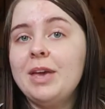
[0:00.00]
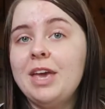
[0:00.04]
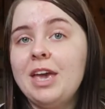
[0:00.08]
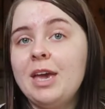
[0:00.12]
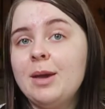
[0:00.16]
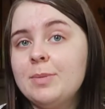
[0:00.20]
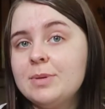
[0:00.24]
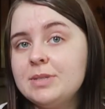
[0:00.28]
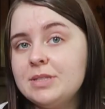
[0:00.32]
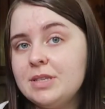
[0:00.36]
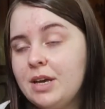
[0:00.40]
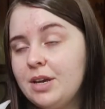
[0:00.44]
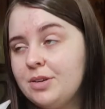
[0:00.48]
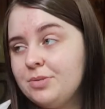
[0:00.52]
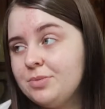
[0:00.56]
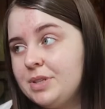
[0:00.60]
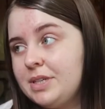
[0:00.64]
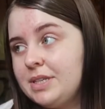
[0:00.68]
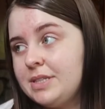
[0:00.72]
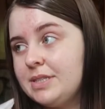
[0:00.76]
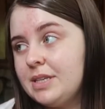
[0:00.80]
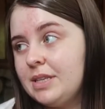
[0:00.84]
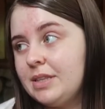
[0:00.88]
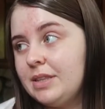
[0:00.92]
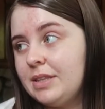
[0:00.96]
Amazon
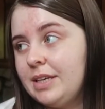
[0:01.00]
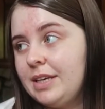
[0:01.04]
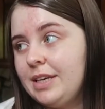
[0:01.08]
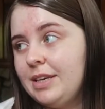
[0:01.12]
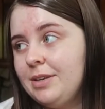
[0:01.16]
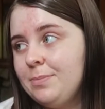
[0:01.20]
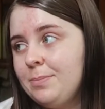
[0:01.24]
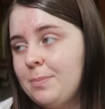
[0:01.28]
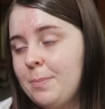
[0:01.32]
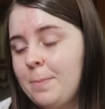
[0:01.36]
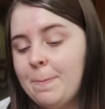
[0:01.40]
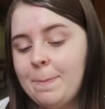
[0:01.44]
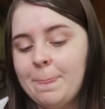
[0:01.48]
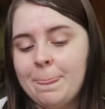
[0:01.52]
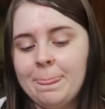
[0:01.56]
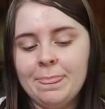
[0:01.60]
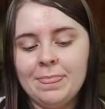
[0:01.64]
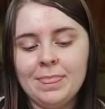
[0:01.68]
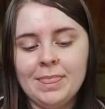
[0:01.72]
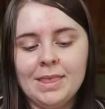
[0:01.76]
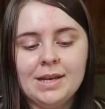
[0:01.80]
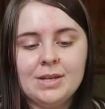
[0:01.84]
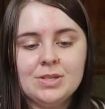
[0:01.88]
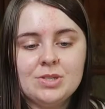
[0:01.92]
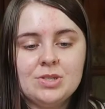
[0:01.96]
recently.
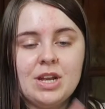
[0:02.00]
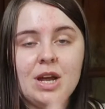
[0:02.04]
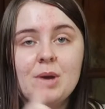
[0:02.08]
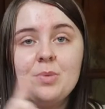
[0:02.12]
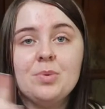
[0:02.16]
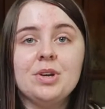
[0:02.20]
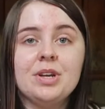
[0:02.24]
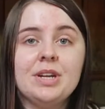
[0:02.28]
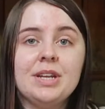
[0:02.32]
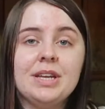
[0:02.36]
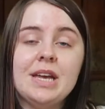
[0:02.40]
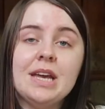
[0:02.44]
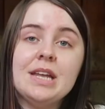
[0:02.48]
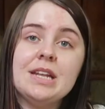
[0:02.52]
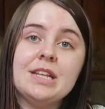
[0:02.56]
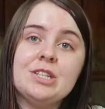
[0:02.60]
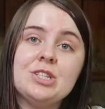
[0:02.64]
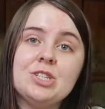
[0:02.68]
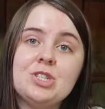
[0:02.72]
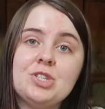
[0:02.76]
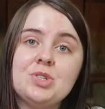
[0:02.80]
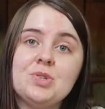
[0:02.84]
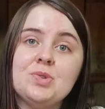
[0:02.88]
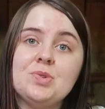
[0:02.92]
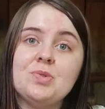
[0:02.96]
So now we're gonna get
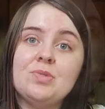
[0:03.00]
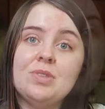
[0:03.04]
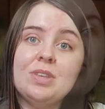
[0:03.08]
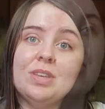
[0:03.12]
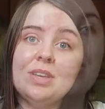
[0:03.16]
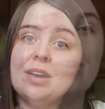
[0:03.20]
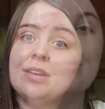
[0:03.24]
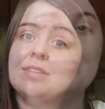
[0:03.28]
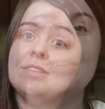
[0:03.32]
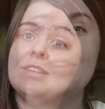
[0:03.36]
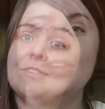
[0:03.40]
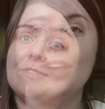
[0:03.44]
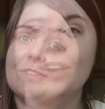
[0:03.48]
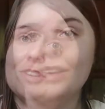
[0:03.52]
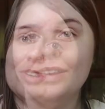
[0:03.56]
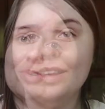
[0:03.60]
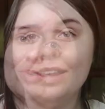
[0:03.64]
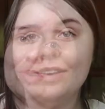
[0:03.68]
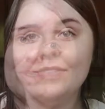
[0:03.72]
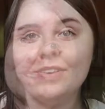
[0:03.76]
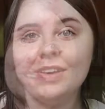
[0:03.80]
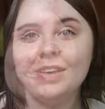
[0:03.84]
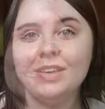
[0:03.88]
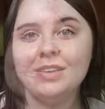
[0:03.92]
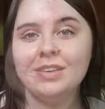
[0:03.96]
into the Young Living
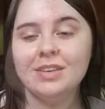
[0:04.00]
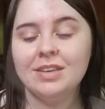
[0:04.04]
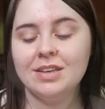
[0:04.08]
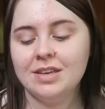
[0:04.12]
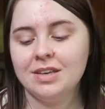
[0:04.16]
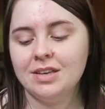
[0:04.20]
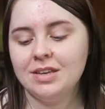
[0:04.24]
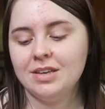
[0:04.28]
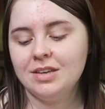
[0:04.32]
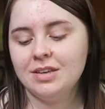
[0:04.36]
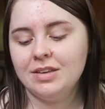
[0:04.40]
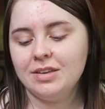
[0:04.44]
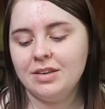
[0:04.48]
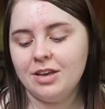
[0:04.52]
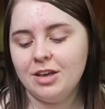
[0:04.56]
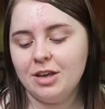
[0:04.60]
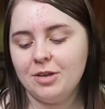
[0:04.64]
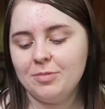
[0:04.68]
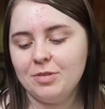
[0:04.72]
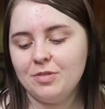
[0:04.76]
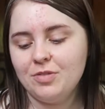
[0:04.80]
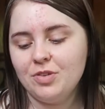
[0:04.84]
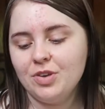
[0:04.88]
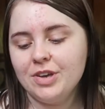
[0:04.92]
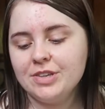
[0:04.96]
order.
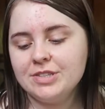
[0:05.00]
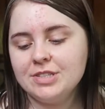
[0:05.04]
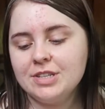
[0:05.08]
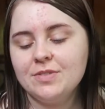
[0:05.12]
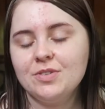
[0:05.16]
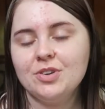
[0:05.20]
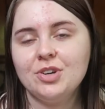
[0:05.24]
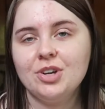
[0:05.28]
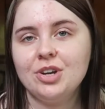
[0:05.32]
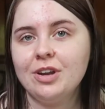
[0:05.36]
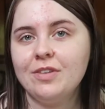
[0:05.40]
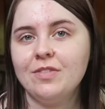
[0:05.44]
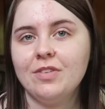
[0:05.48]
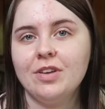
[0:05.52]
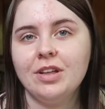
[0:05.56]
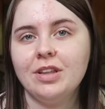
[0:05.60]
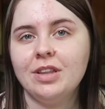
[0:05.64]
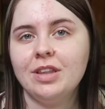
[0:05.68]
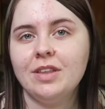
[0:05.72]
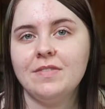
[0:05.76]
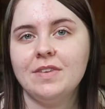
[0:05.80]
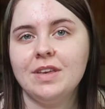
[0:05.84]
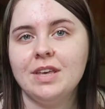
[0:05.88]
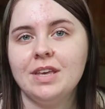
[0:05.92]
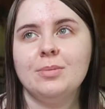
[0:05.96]
If you guys never heard of Young
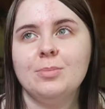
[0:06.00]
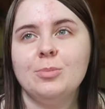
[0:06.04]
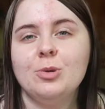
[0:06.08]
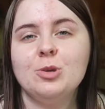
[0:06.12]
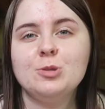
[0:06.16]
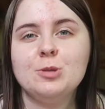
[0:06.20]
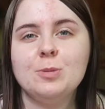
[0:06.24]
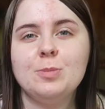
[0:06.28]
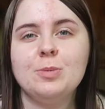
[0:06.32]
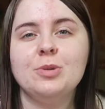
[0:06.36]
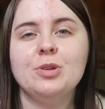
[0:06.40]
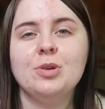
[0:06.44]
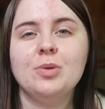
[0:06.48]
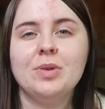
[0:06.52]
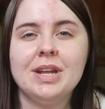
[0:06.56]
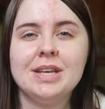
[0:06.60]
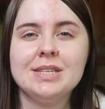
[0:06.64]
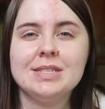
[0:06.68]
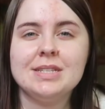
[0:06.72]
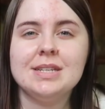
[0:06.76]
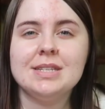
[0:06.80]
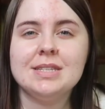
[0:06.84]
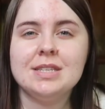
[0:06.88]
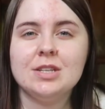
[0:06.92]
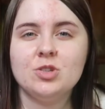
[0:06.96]
Living, most people know it as
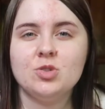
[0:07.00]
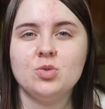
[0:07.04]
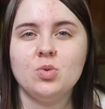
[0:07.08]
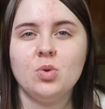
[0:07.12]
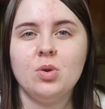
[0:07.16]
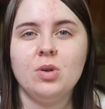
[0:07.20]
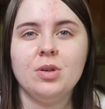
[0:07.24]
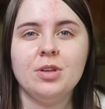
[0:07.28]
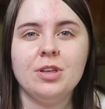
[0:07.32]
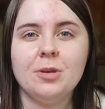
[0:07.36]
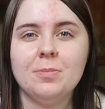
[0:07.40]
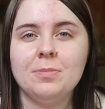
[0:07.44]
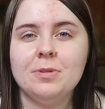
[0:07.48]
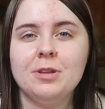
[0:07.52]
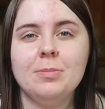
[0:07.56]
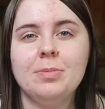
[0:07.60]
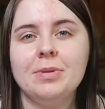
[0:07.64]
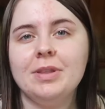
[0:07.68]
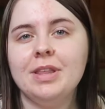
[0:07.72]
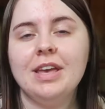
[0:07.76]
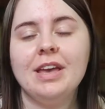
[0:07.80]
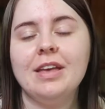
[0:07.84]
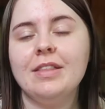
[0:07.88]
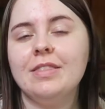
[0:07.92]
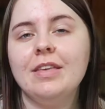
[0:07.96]
an essential oil company, but
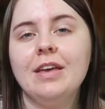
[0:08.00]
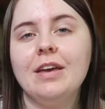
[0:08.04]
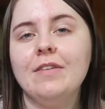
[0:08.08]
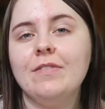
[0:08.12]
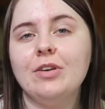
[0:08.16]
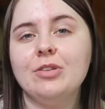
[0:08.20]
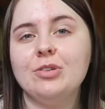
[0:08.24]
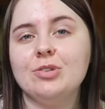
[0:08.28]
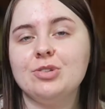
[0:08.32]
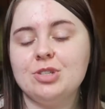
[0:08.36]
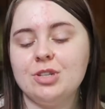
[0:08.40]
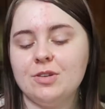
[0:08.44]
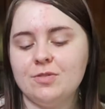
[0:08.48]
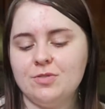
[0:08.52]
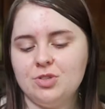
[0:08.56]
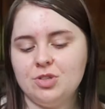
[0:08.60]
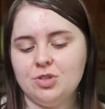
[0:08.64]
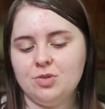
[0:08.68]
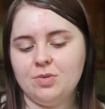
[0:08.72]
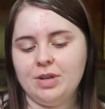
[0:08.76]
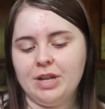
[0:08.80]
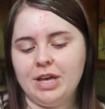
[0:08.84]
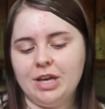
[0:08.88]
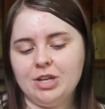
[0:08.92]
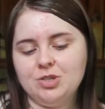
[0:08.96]
they have other stuff too,
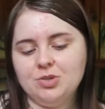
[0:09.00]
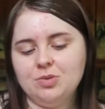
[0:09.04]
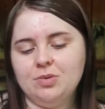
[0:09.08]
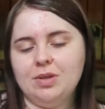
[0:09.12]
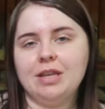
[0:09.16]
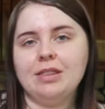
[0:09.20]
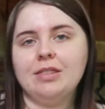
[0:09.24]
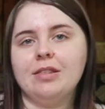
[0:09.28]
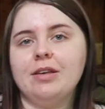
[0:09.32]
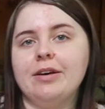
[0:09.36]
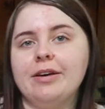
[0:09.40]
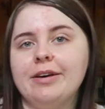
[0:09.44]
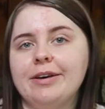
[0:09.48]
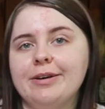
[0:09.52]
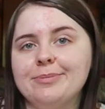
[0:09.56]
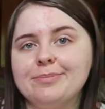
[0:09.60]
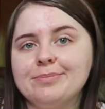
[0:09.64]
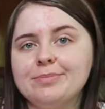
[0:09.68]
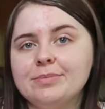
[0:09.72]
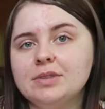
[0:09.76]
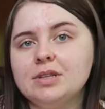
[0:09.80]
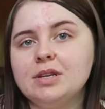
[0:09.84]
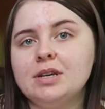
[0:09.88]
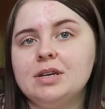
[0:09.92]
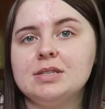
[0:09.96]
and I do like the
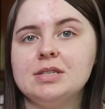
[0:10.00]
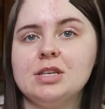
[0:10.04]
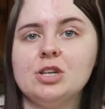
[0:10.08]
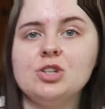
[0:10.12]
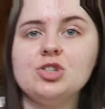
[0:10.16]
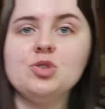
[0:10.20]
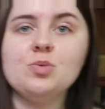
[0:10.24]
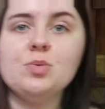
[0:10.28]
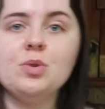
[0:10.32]
Essential